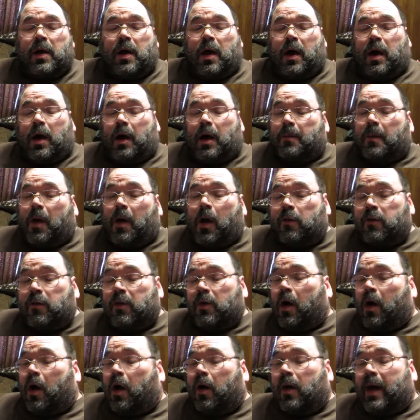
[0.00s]
Um,
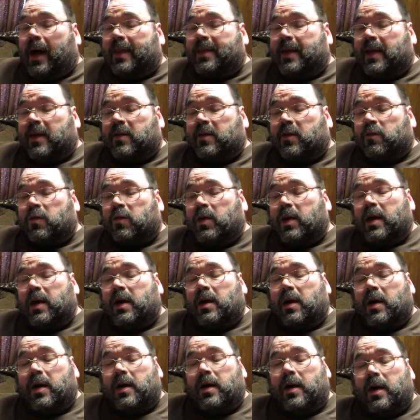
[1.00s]
overall, I think it's a really
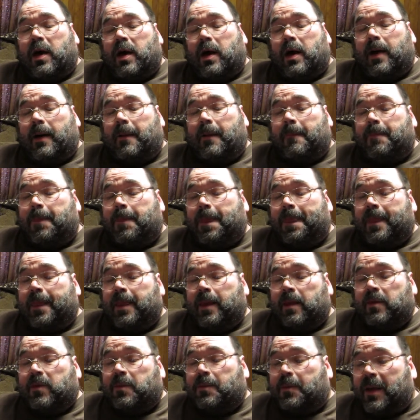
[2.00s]
good um,
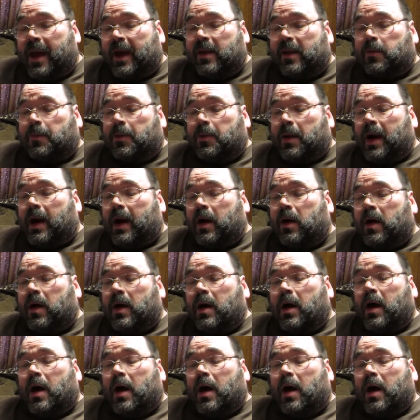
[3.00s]
paint sprayer.